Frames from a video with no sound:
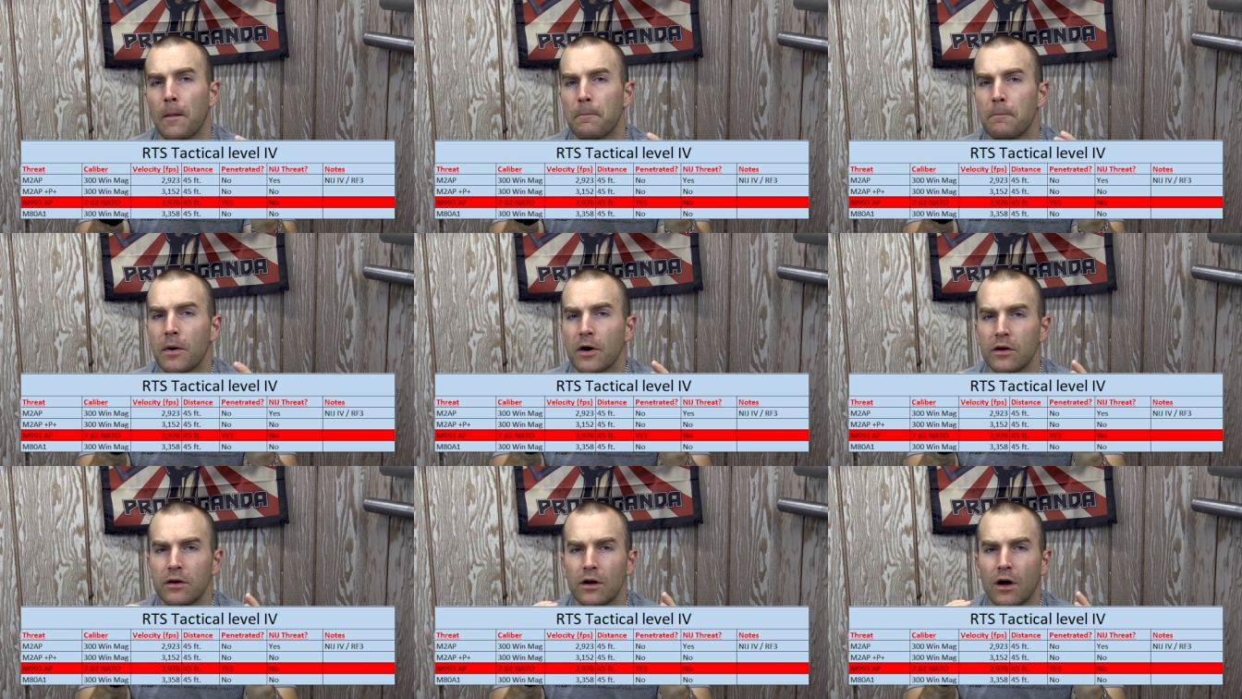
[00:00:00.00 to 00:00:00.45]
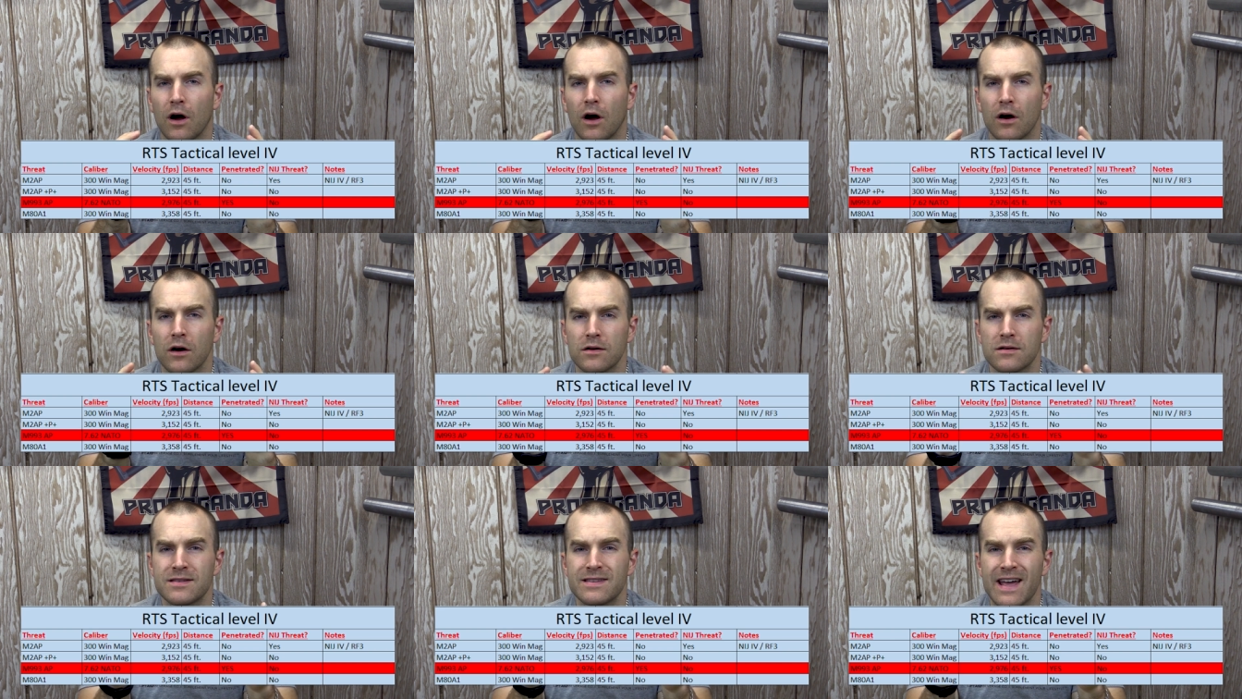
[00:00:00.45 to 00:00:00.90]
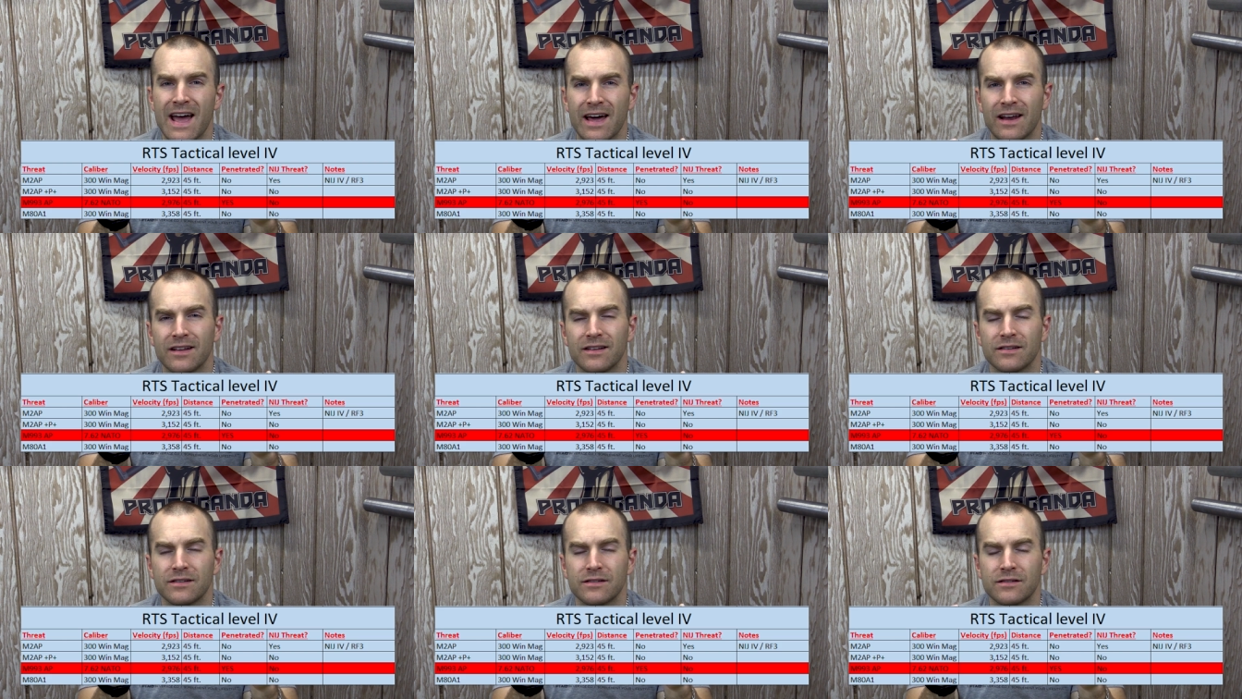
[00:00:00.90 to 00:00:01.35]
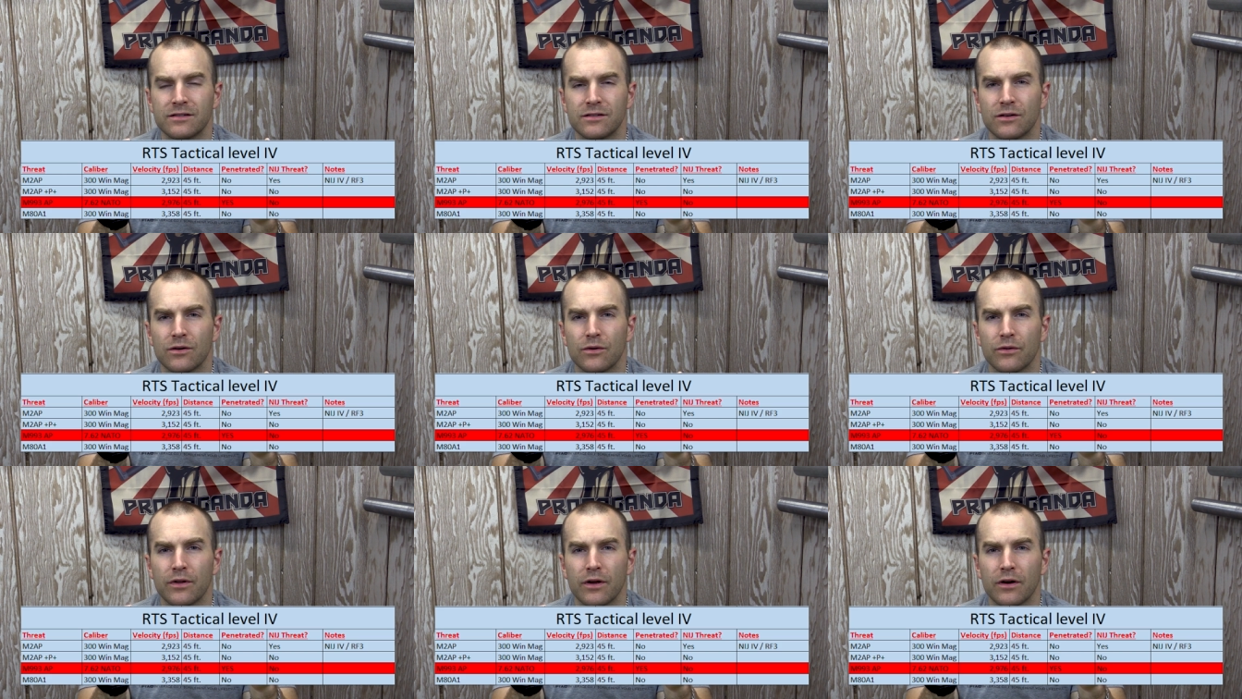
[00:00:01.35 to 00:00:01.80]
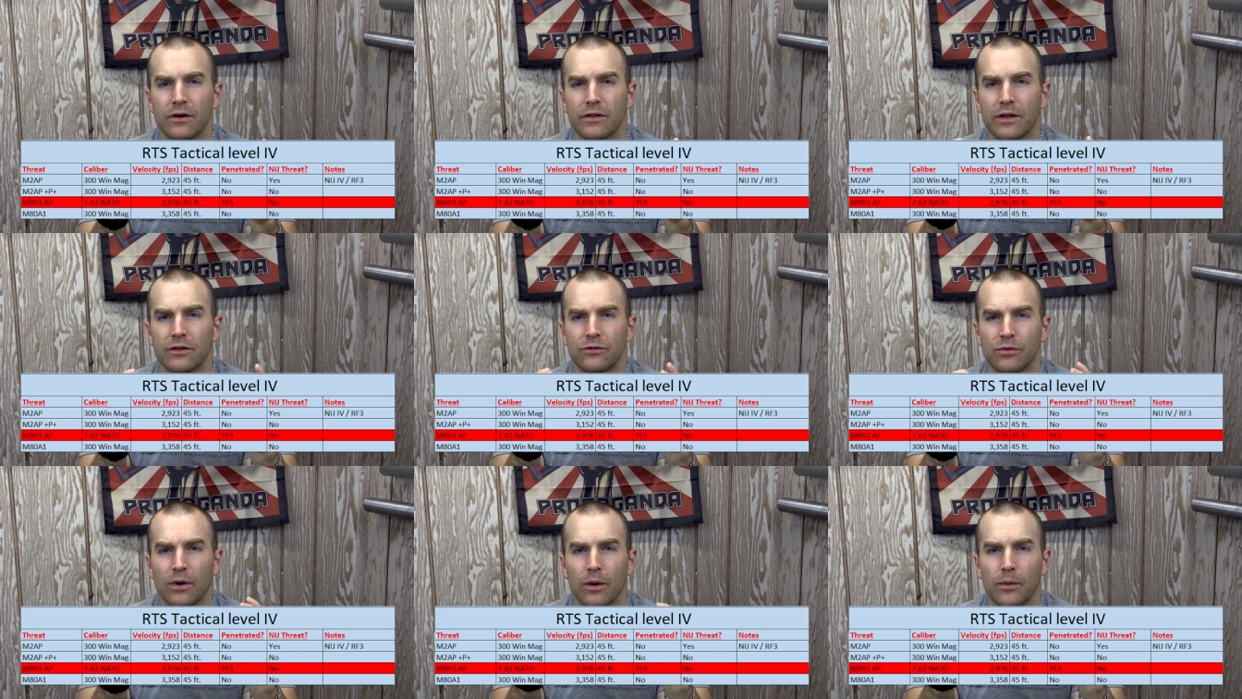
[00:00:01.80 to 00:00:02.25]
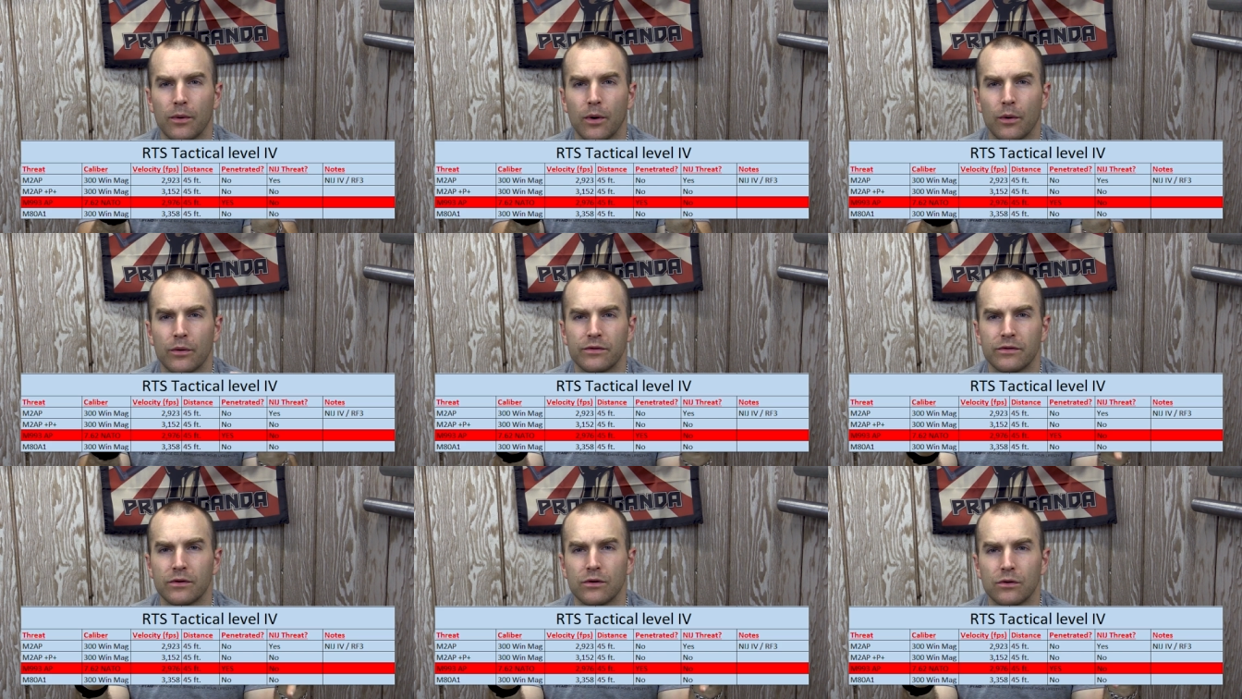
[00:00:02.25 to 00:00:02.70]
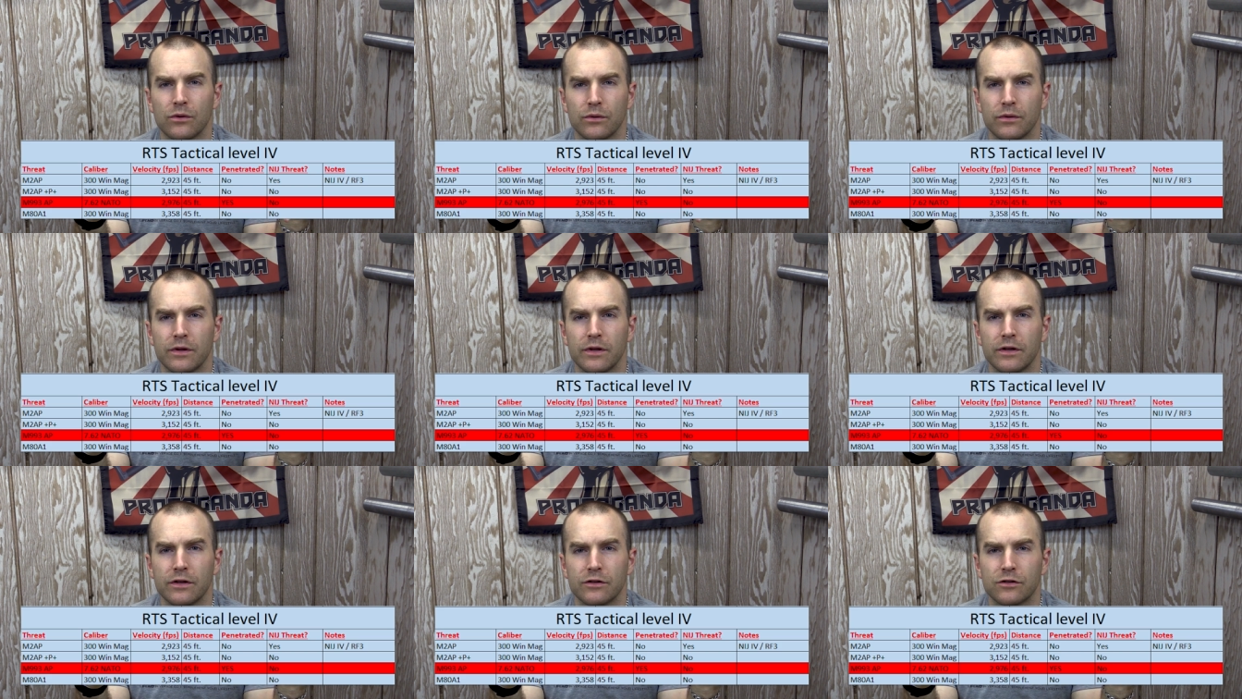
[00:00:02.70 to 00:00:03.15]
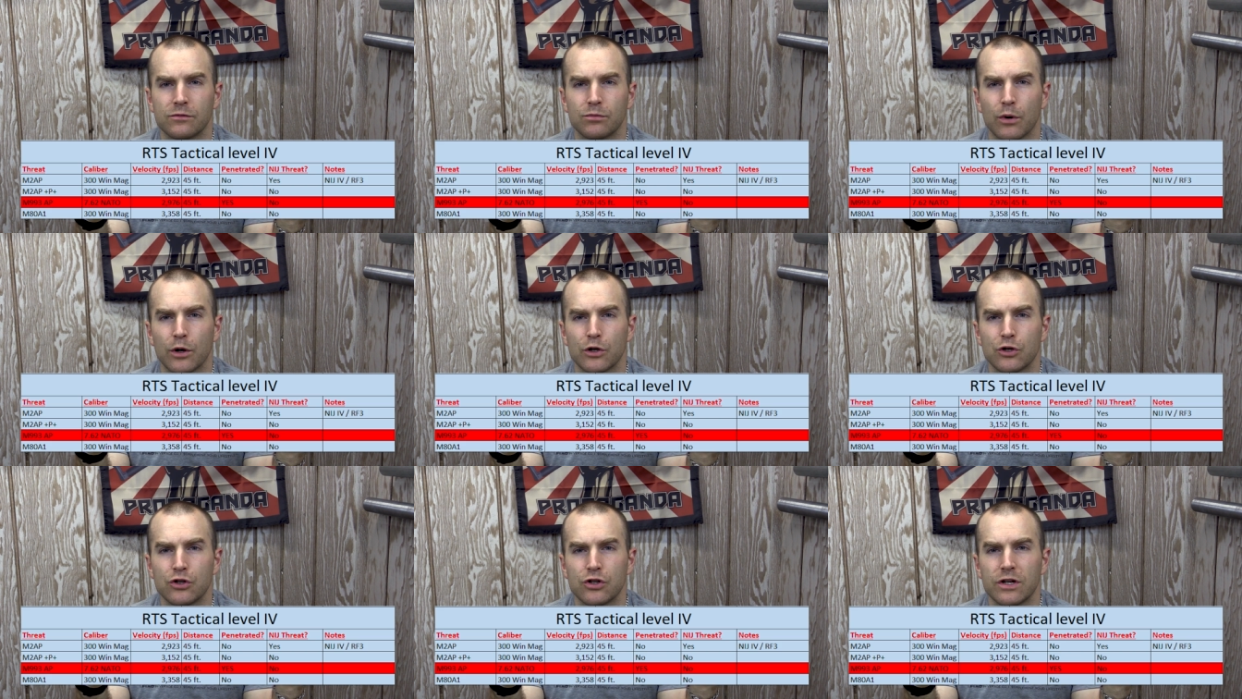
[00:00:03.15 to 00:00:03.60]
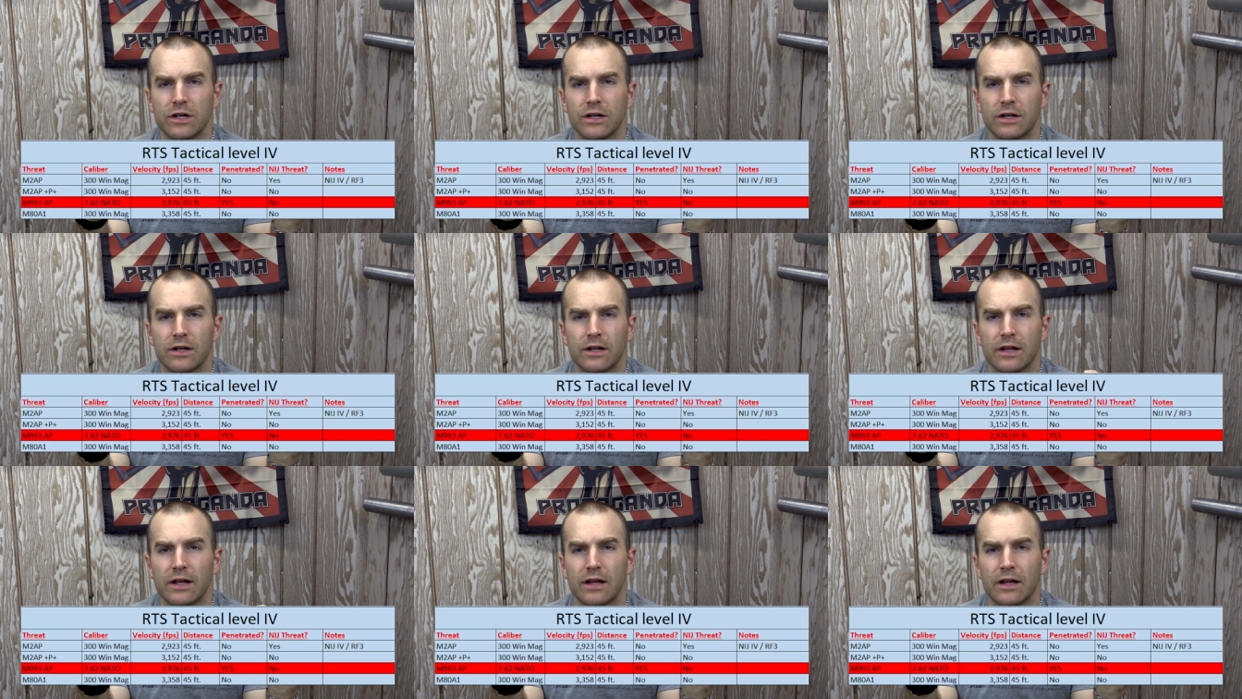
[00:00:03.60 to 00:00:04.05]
But our data is still there, and that's why we always include the spreadsheet